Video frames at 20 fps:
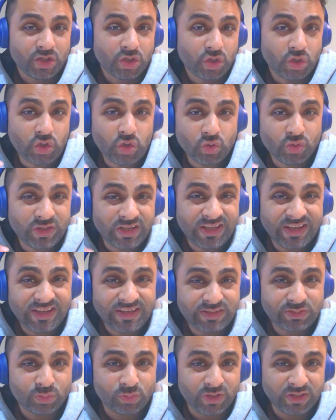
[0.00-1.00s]
you
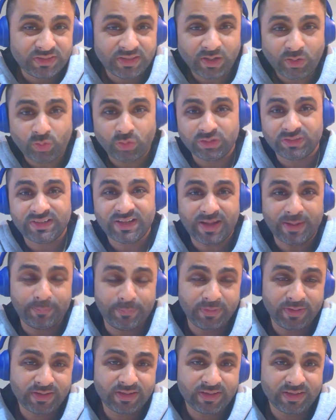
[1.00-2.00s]
need to read the whole
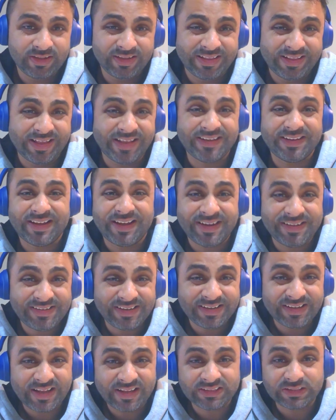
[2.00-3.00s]
topic and
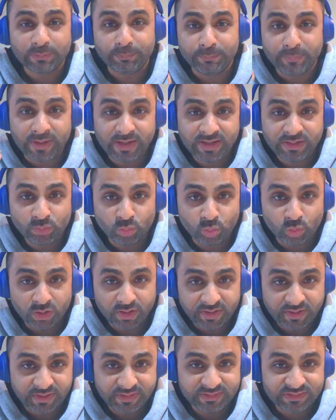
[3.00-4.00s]
underline the main
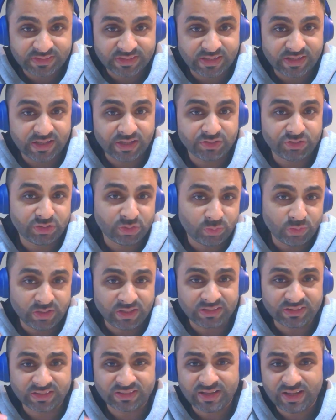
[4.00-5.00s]
words as you're
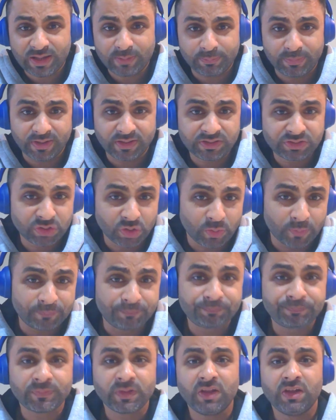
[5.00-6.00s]
reading the topic. So
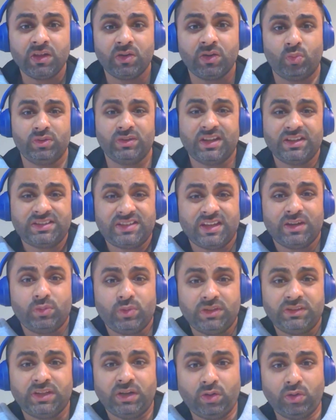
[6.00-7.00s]
when I say
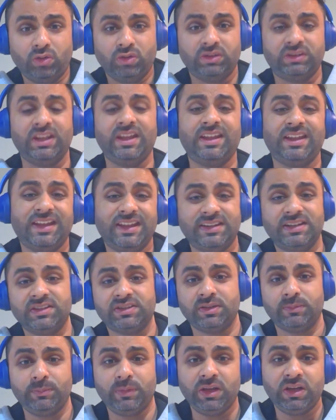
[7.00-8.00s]
read the whole thing, it
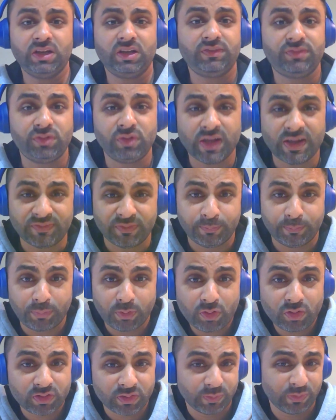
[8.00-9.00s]
doesn't mean if you have a
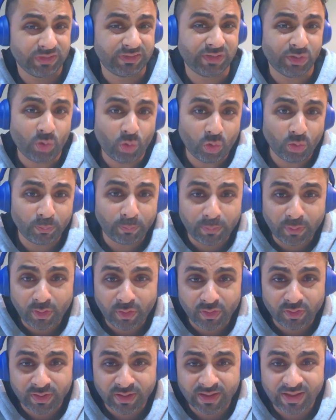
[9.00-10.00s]
book, read the whole
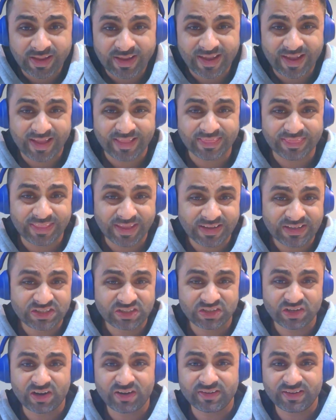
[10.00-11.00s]
book and then
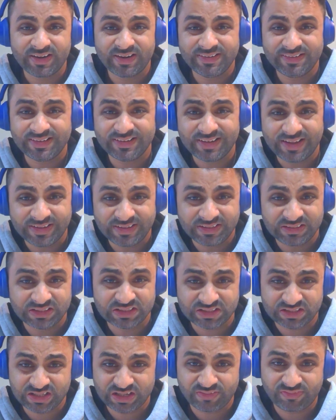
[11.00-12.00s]
start underlining the
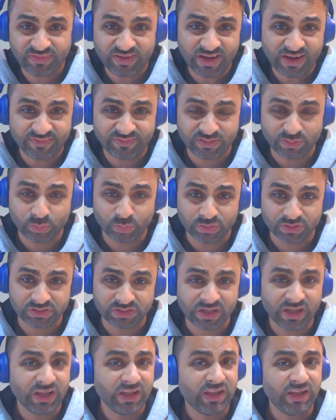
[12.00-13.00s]
stuff afterwards.
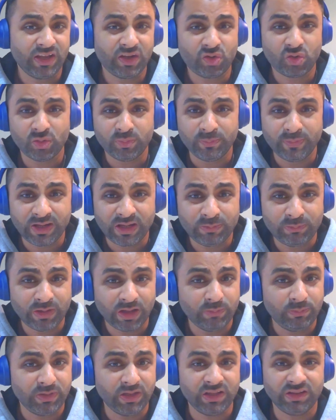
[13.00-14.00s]
It could mean
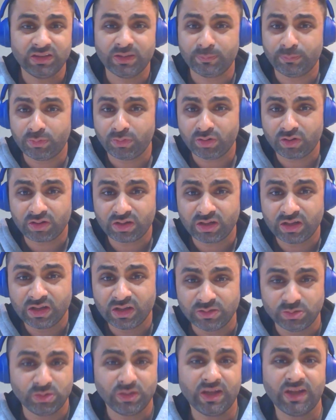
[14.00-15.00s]
maybe in the book
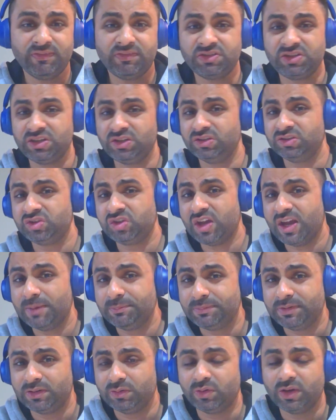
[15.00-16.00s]
you have a single
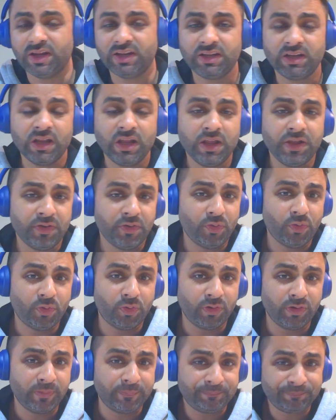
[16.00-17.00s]
chapter, right?
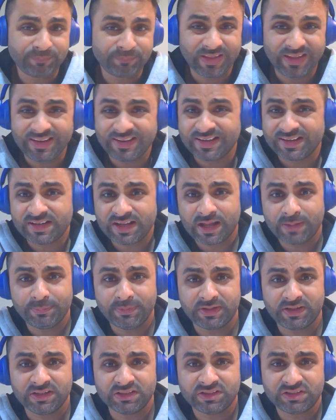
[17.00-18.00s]
Or in the
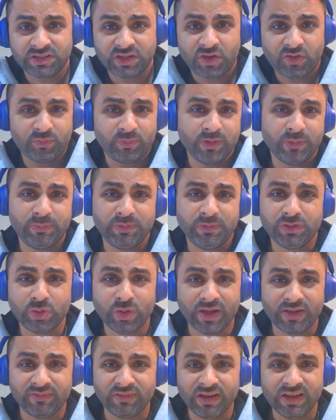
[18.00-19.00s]
topic itself, maybe you
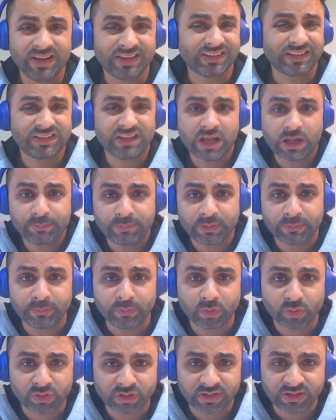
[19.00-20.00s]
have a topic
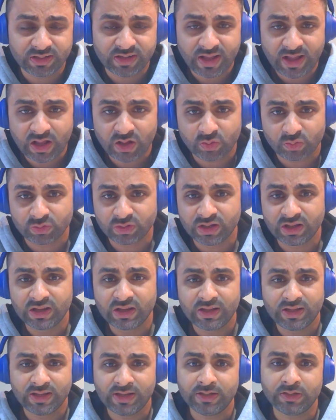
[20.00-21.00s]
broken down
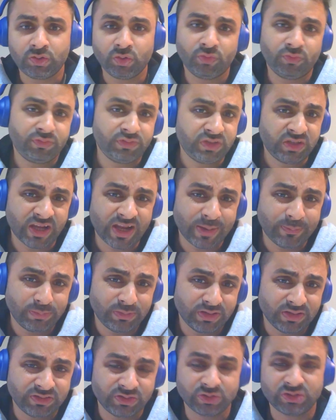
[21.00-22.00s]
into
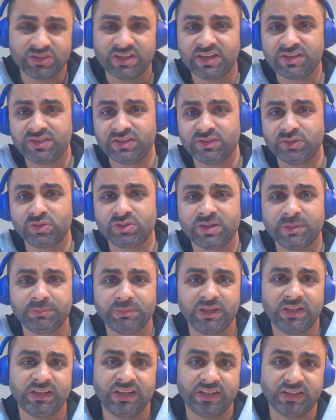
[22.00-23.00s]
chapters or sections or
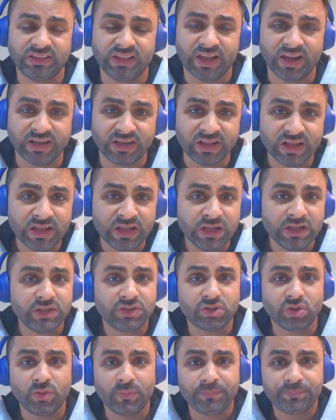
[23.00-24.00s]
something like that.
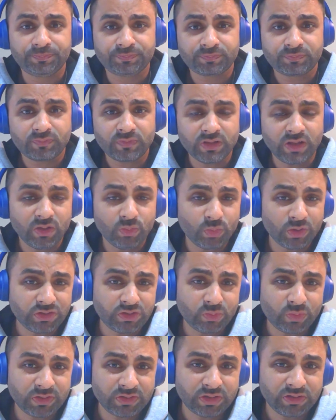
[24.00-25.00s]
So what
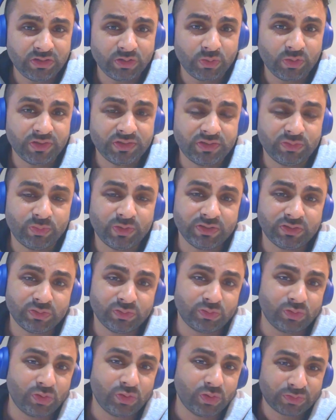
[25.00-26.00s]
you want to do is you want to
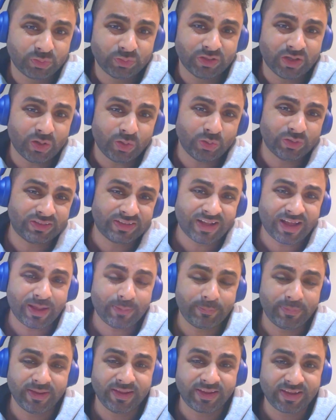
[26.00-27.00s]
go through the whole
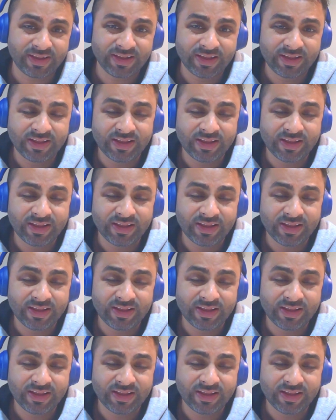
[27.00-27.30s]
topic